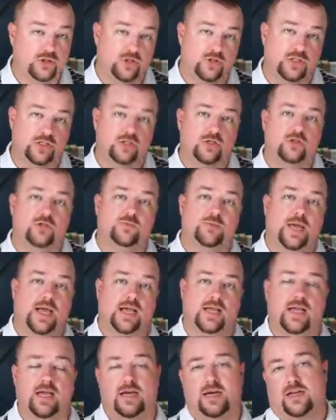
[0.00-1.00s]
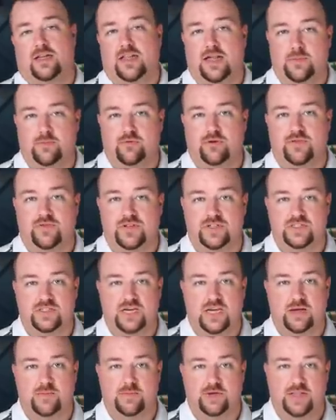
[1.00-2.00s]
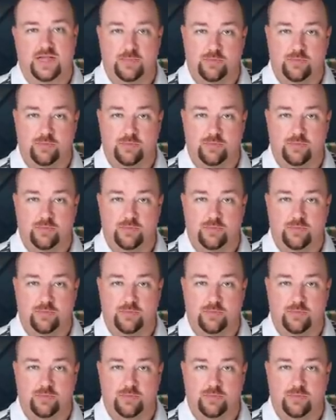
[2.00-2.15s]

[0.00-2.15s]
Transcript: So this goes back kind of to that previous statement.